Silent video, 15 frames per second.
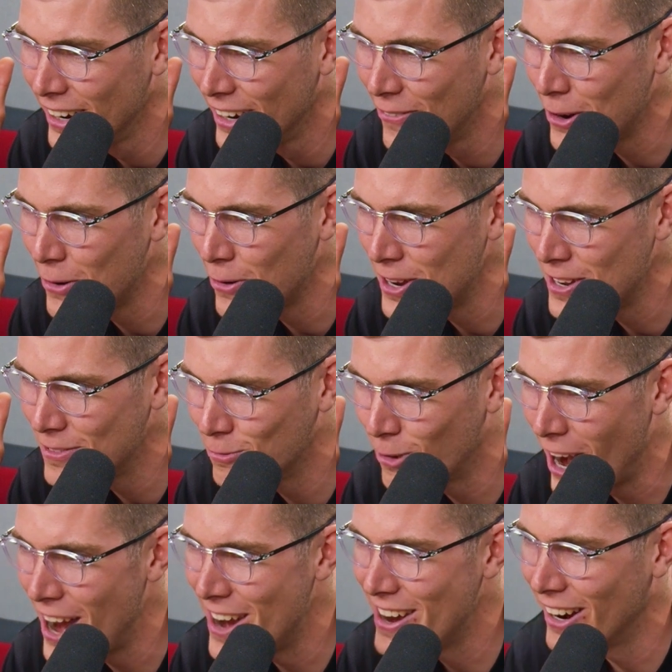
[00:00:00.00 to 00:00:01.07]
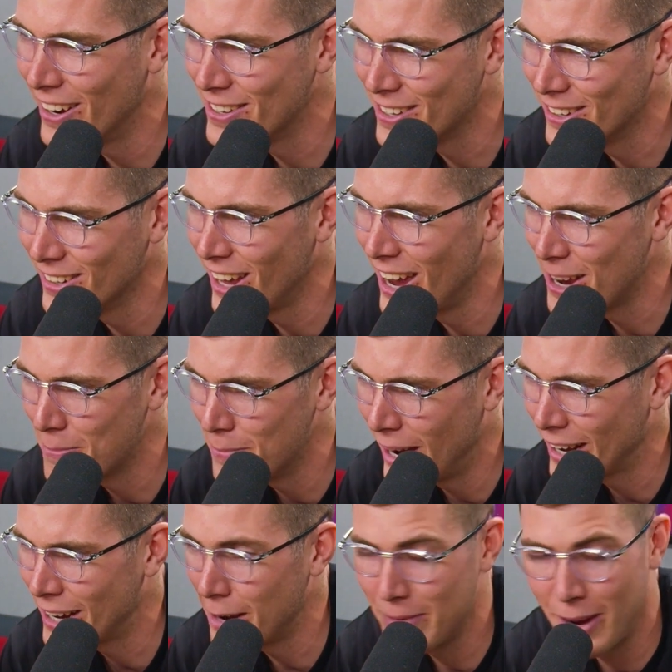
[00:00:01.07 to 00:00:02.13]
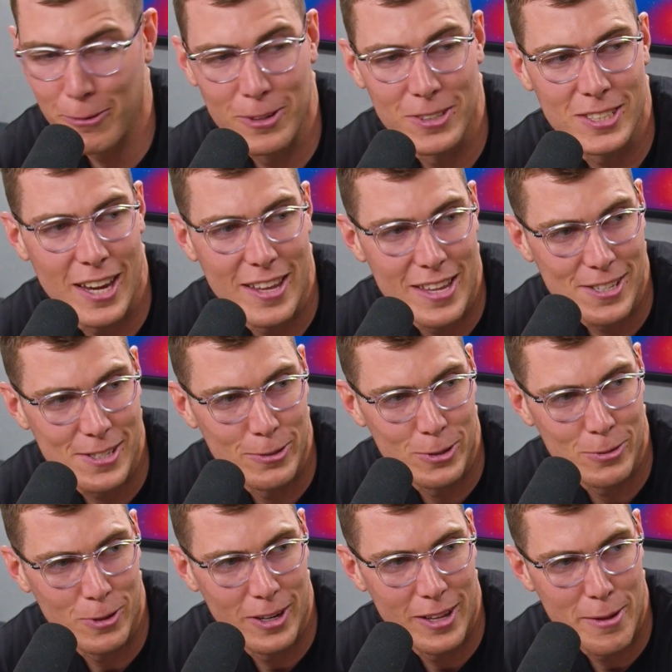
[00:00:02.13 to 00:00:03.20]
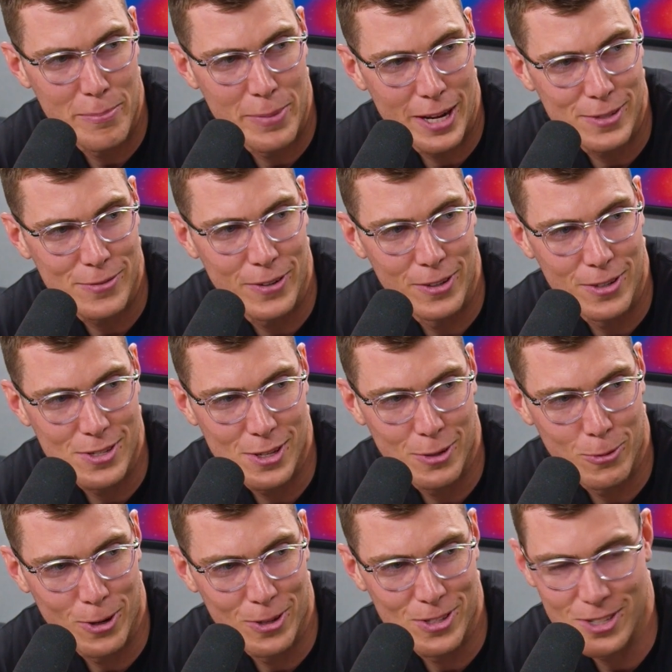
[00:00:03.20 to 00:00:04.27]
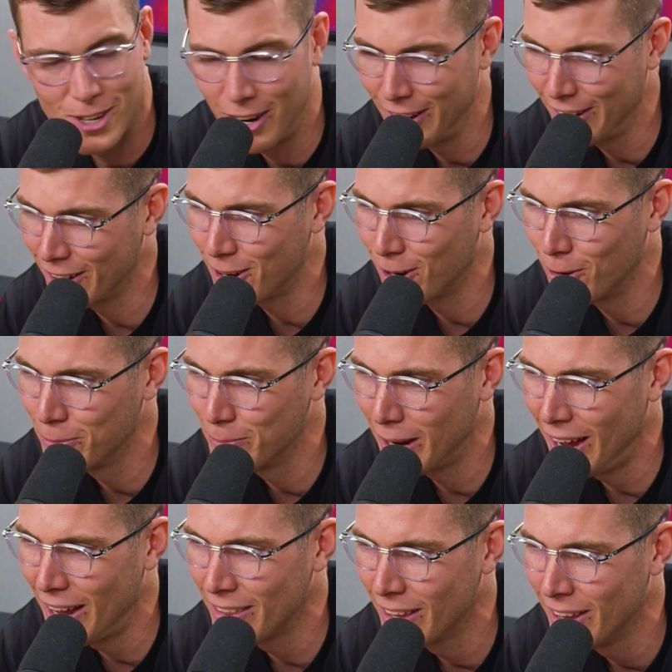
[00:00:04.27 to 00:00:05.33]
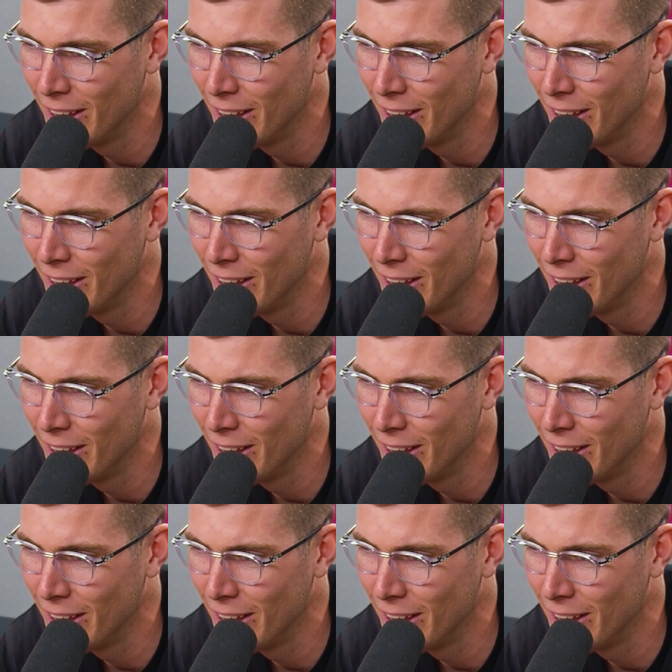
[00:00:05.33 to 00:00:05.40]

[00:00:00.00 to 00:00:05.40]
And we went and ran down into the lake and back up. And I will say this, it was one of the best feelings in the world, sauna at a cold bath.